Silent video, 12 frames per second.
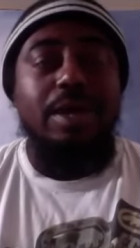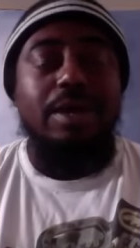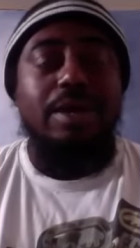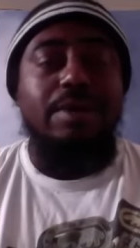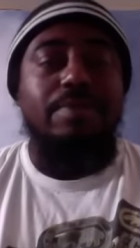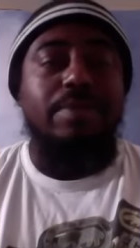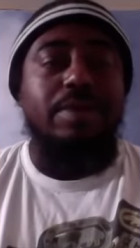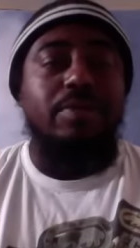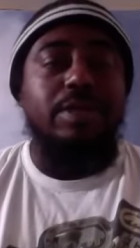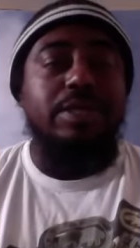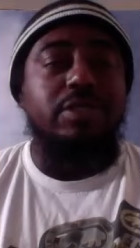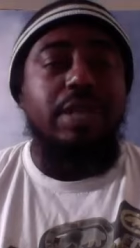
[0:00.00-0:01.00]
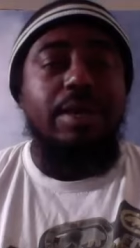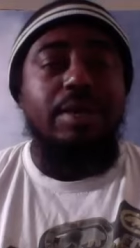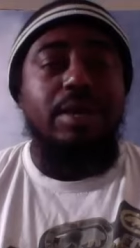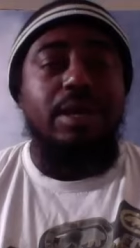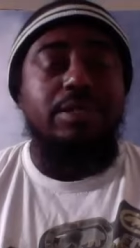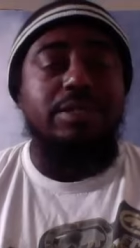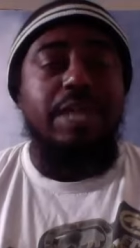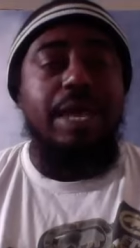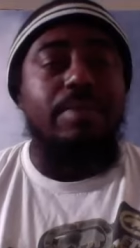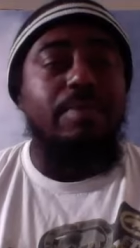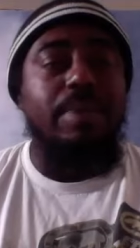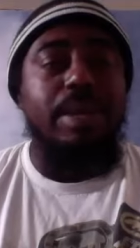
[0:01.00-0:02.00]
um, you just sh- uh,
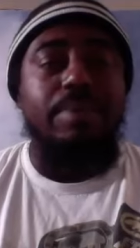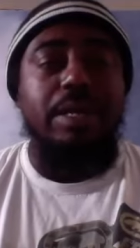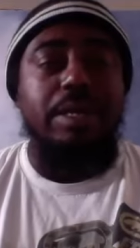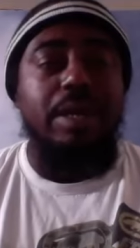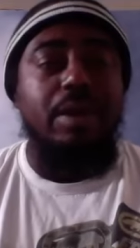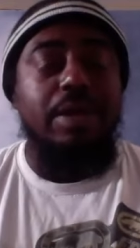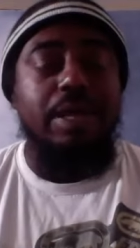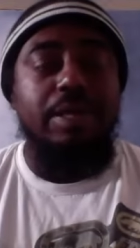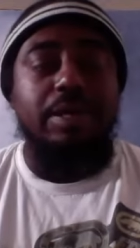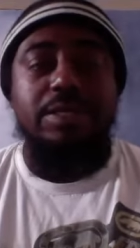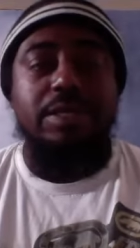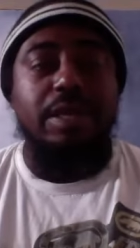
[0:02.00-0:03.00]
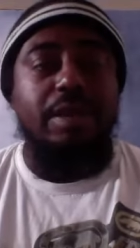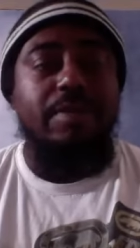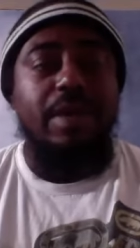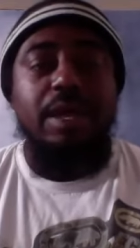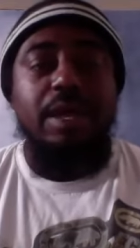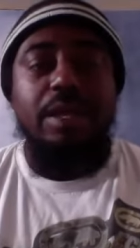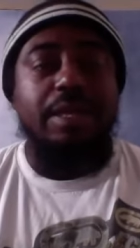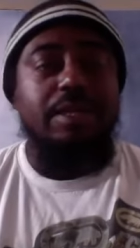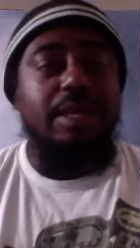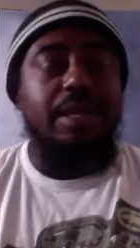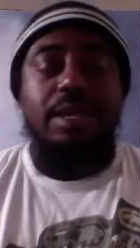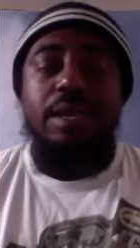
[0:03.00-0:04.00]
scamming people and all that good stuff like
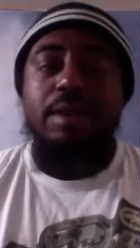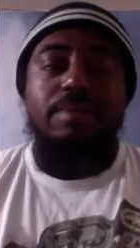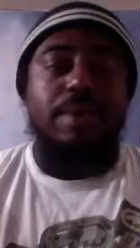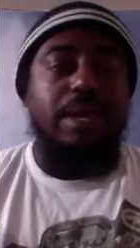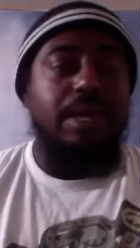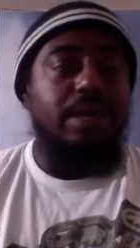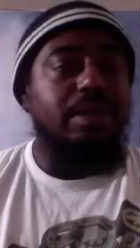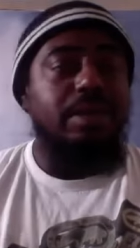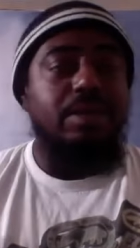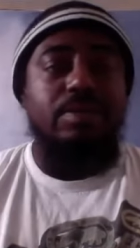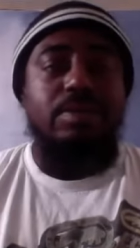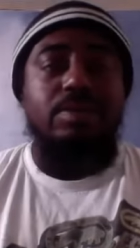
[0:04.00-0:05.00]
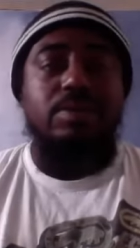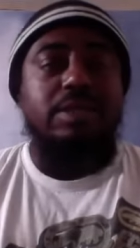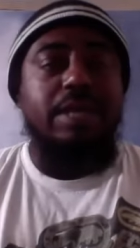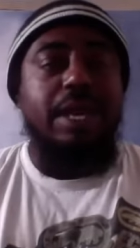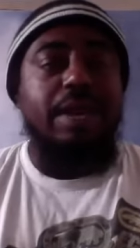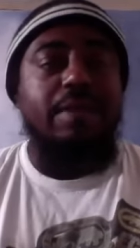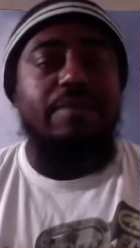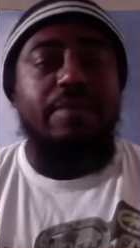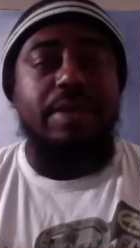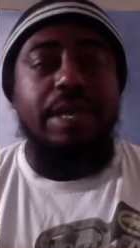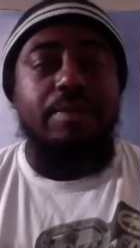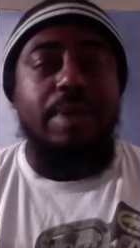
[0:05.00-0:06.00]
that. Man, you you just gotta
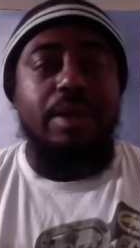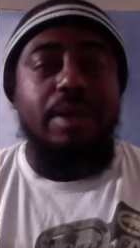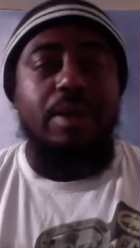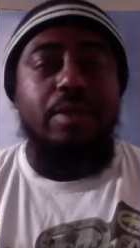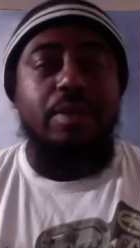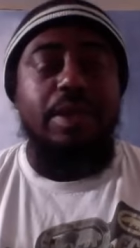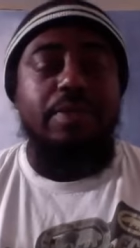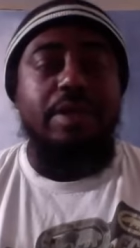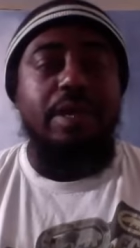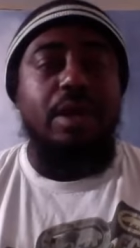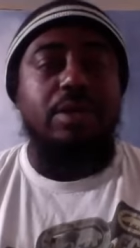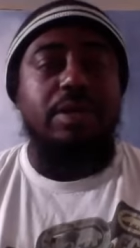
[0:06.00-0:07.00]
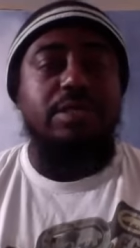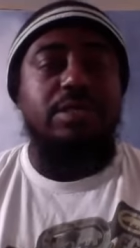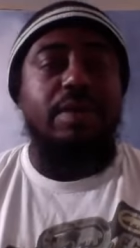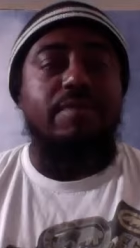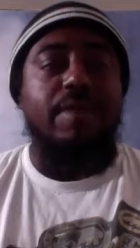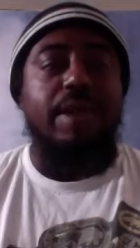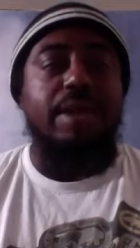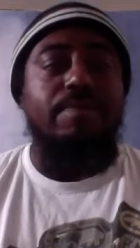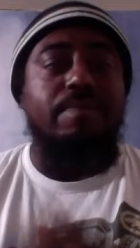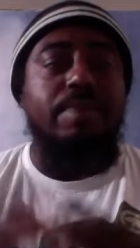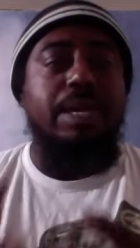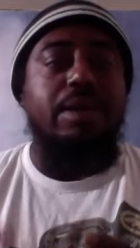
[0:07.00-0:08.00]
forget about all that th- all that stuff
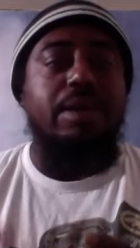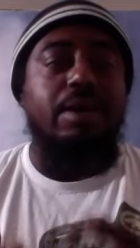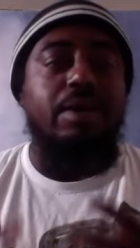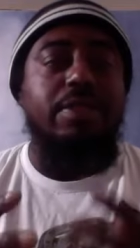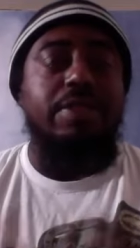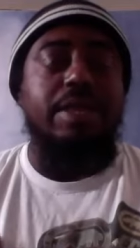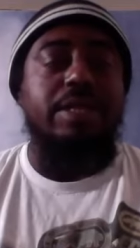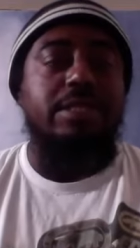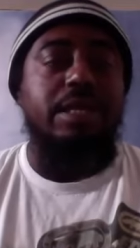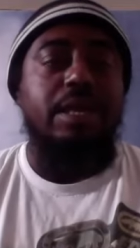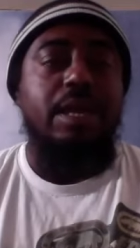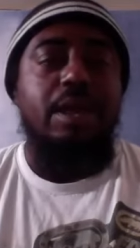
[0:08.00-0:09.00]
and be authentic,